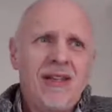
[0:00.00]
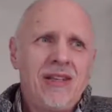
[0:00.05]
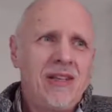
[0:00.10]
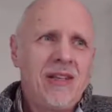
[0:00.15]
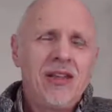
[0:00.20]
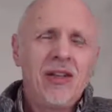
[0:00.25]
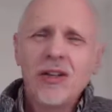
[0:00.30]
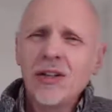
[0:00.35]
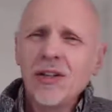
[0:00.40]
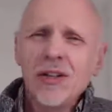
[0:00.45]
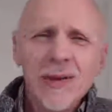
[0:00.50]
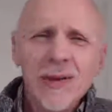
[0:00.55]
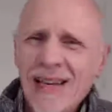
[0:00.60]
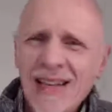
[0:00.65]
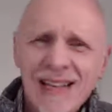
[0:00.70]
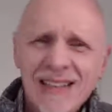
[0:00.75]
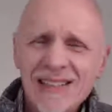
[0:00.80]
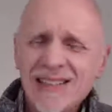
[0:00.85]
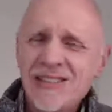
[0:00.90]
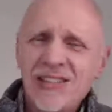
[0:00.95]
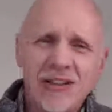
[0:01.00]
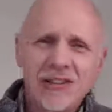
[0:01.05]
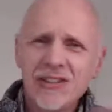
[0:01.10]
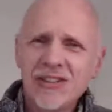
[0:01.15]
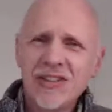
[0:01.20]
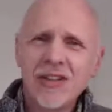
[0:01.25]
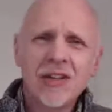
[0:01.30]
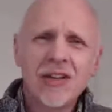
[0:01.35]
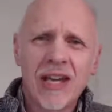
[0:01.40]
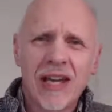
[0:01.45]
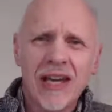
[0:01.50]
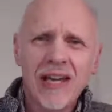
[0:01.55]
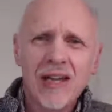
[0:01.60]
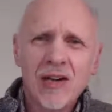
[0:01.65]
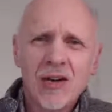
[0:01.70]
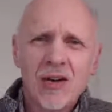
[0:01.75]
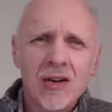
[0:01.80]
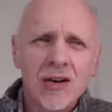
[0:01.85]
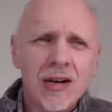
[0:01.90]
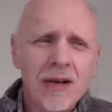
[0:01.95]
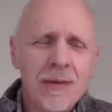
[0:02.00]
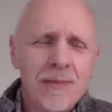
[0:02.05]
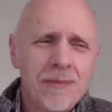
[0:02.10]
you can do it next year. It's okay. Or,